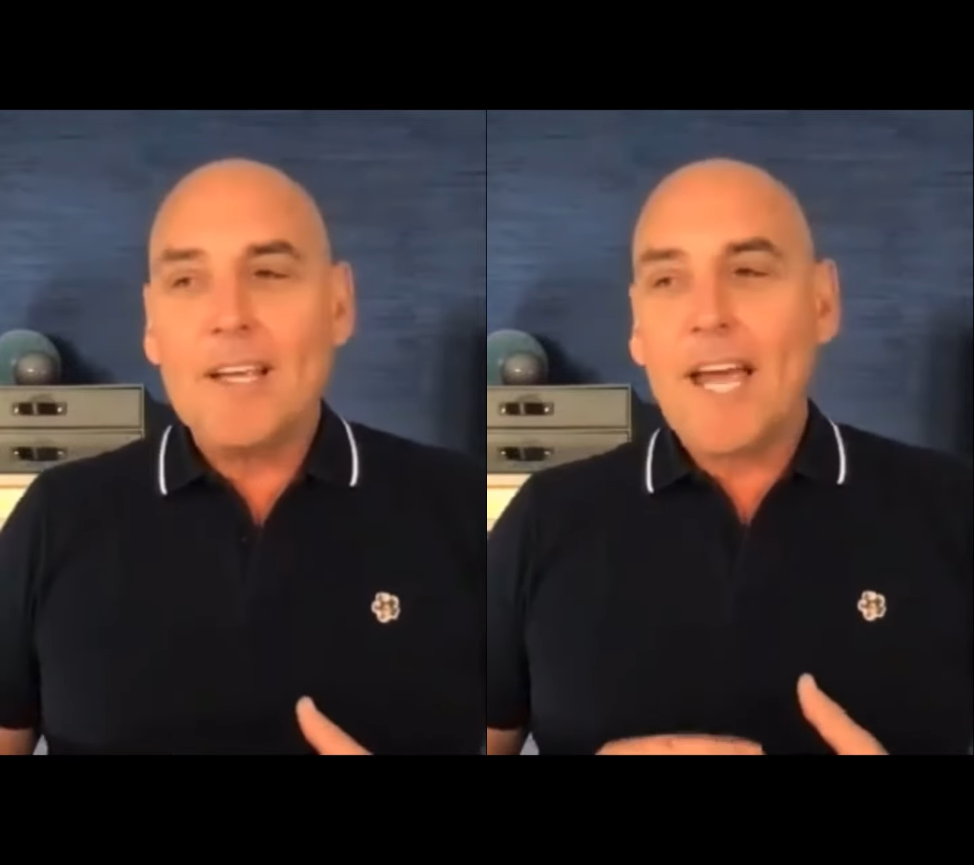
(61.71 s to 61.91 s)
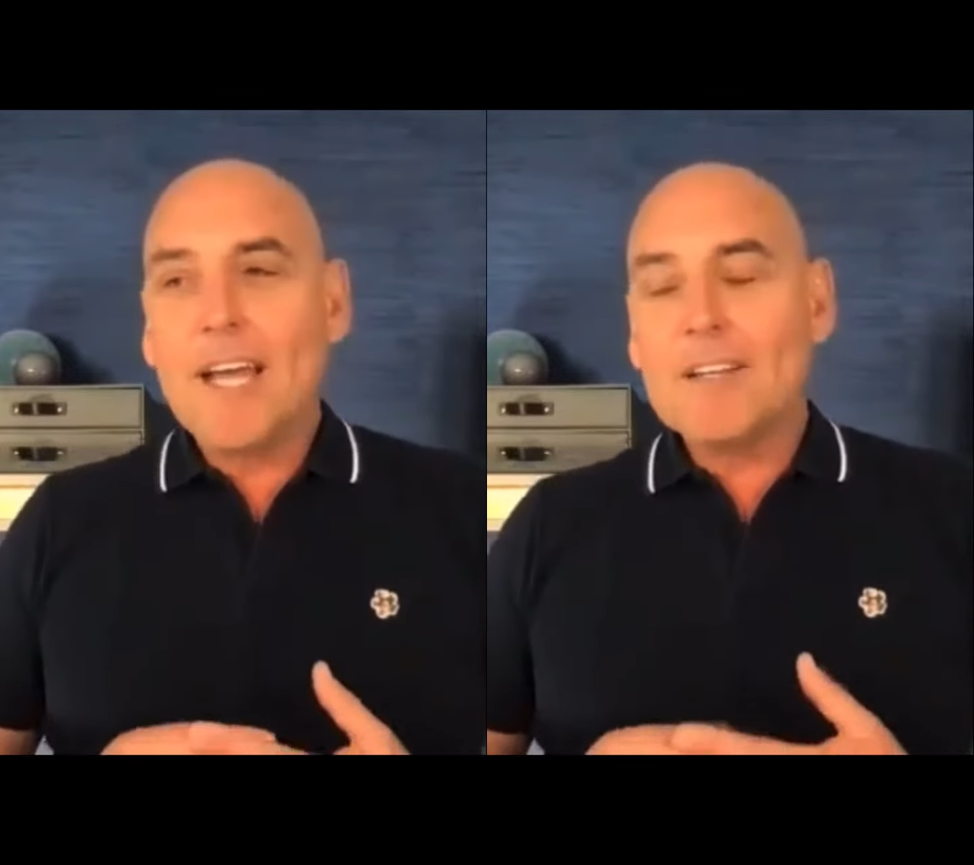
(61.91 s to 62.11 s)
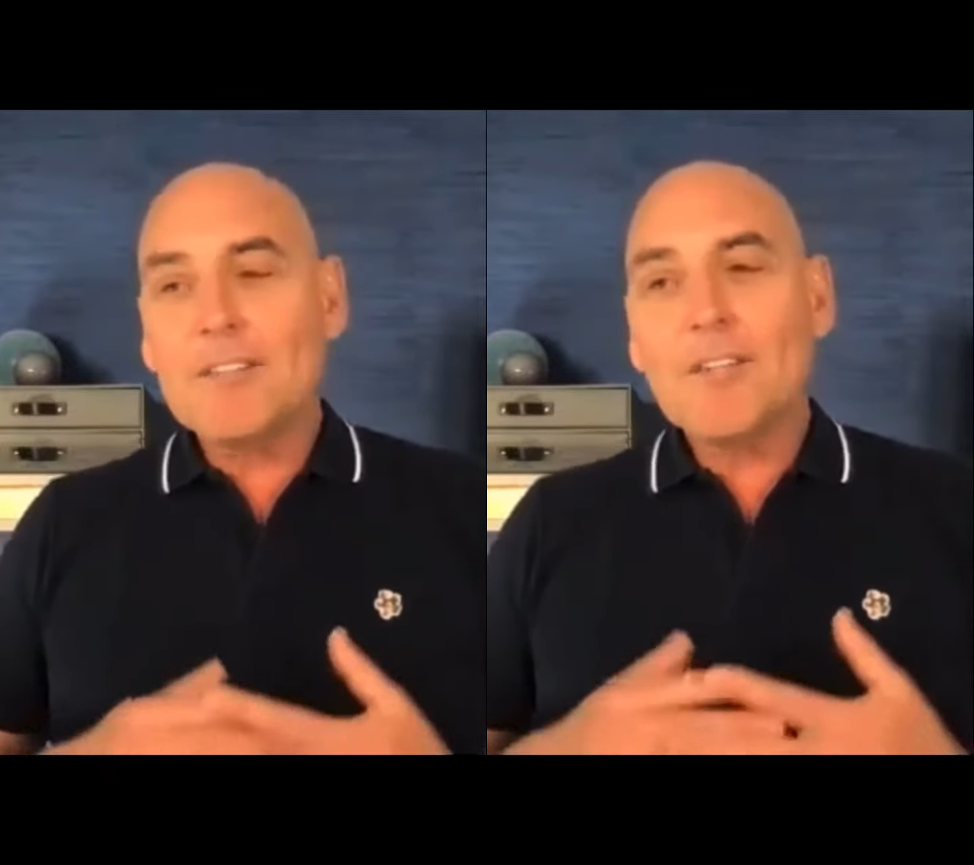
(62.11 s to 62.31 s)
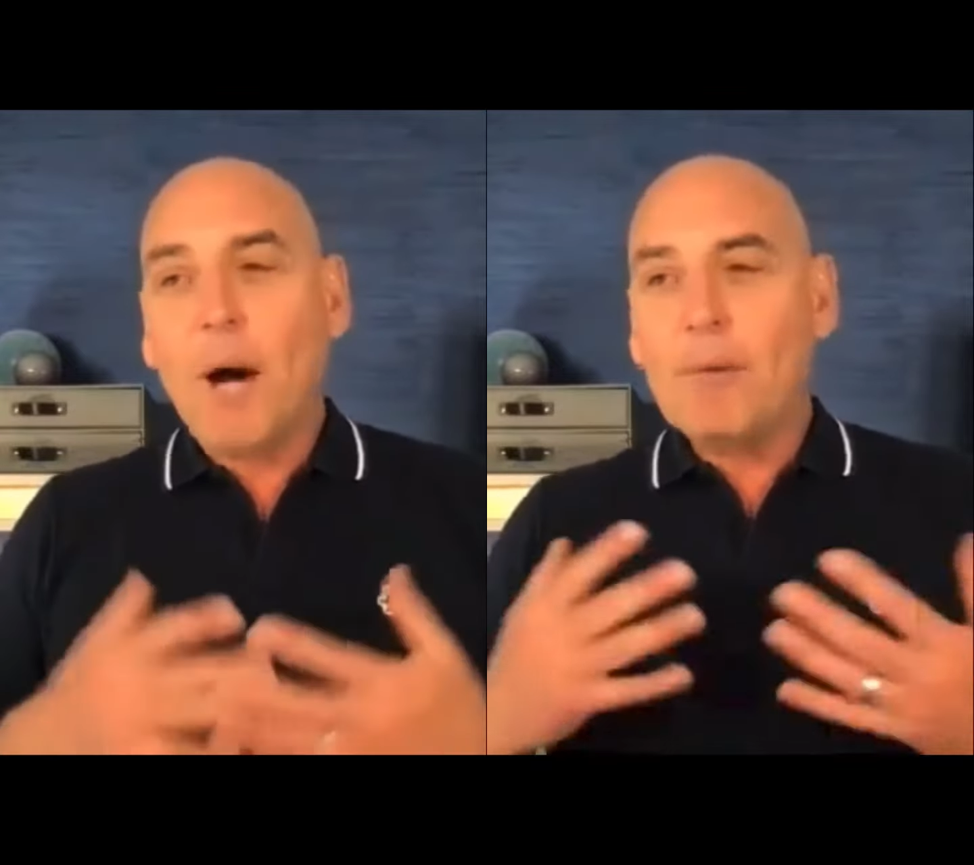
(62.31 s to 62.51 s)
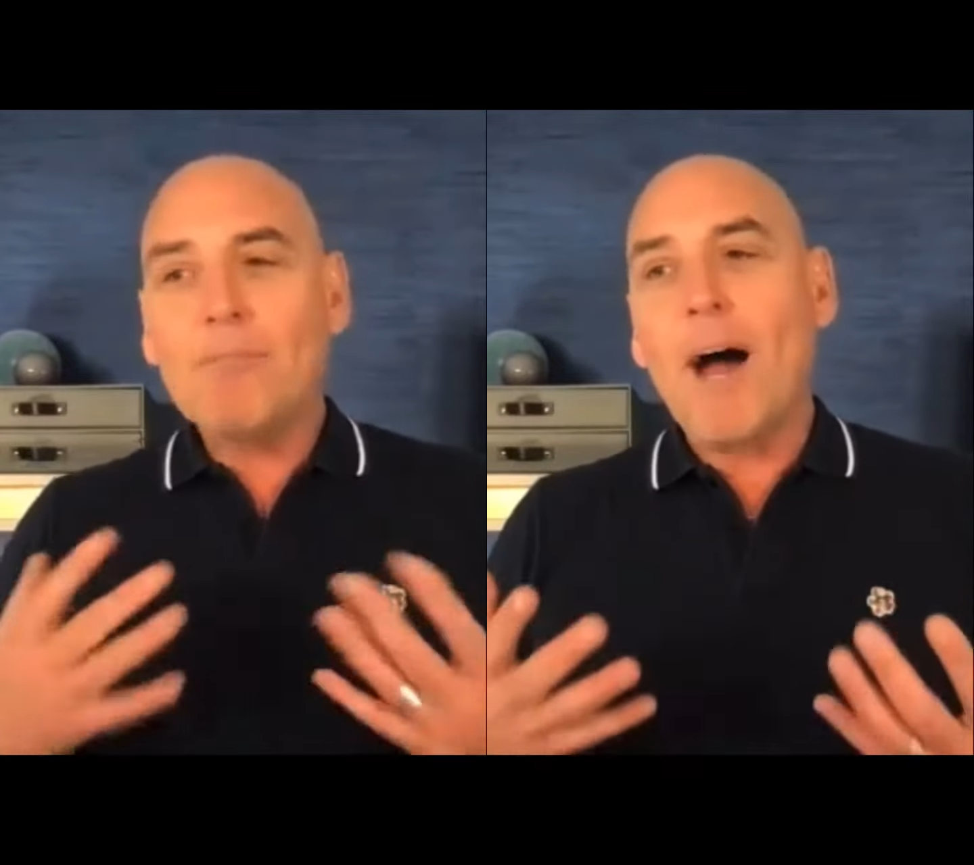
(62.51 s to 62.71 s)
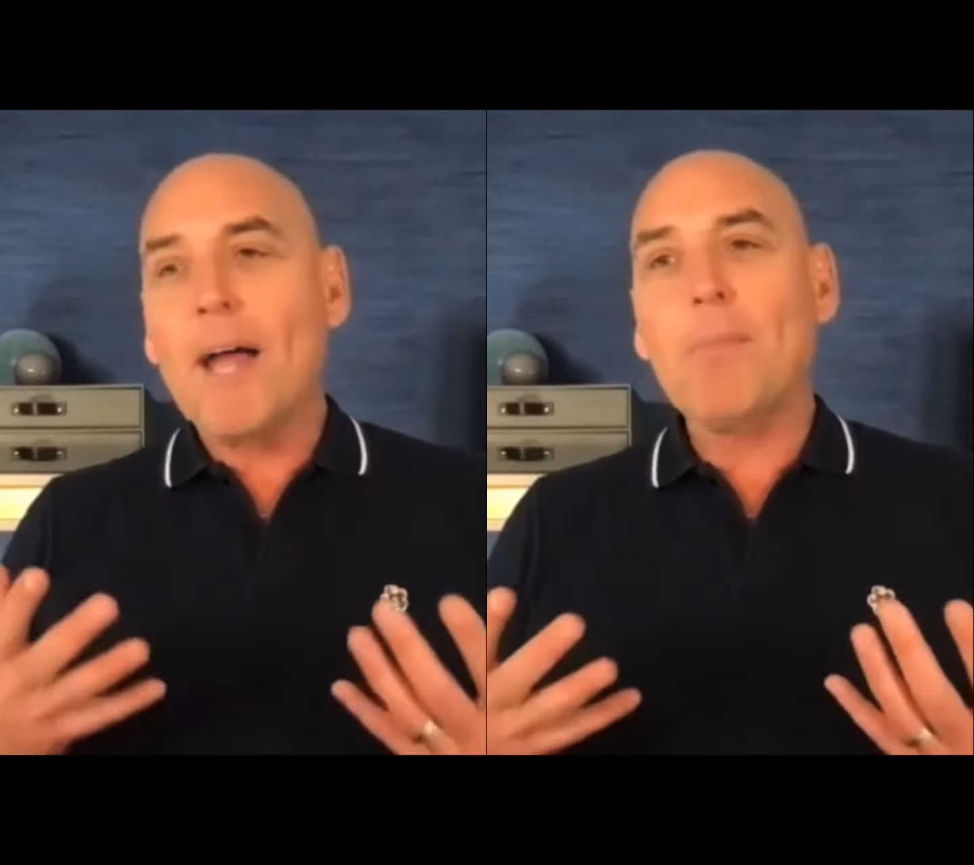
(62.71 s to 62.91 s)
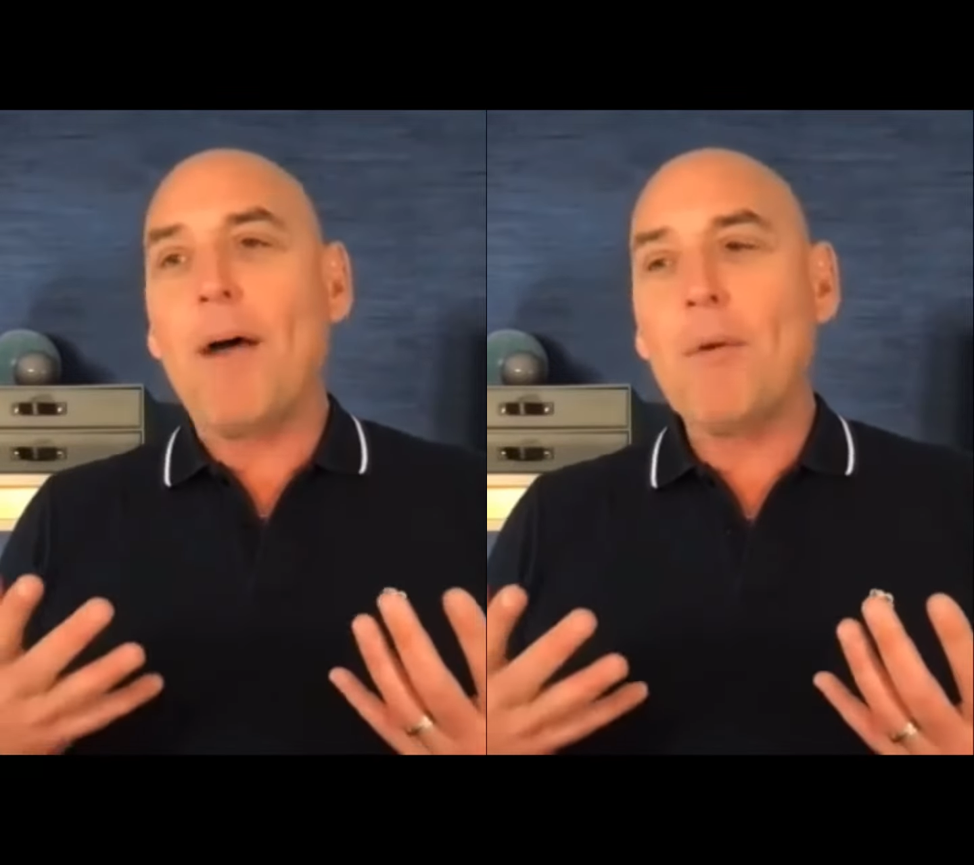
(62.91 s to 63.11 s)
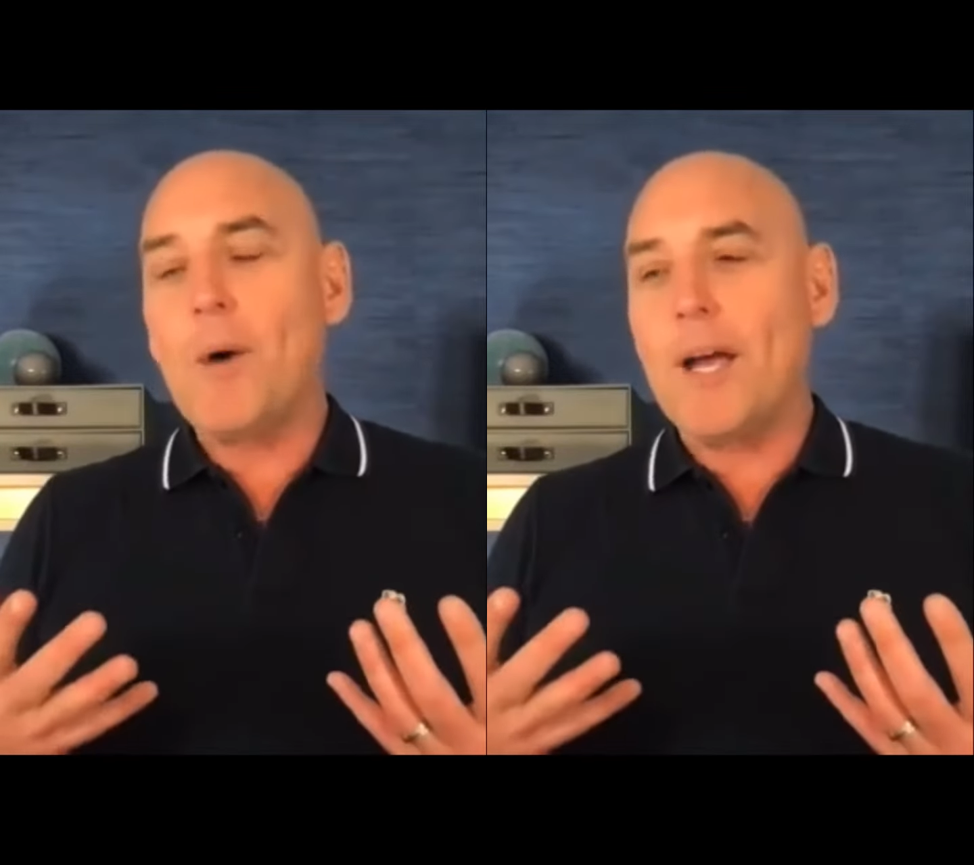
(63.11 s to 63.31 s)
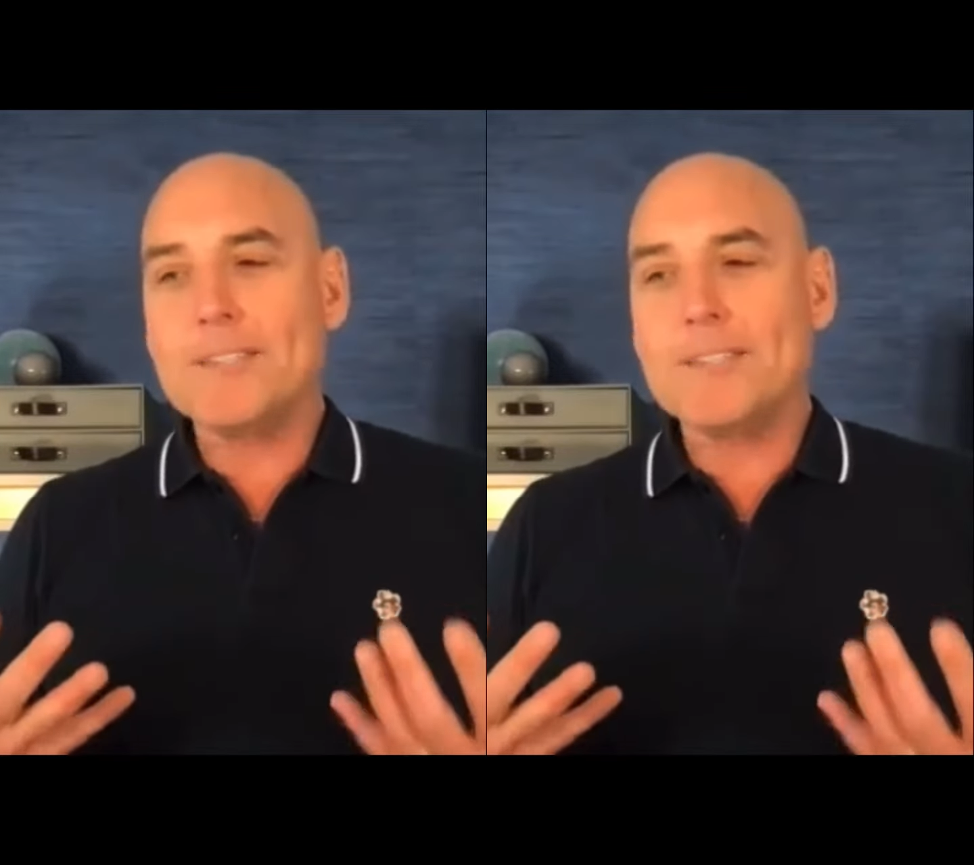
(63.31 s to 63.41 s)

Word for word: And top of mind, by the way,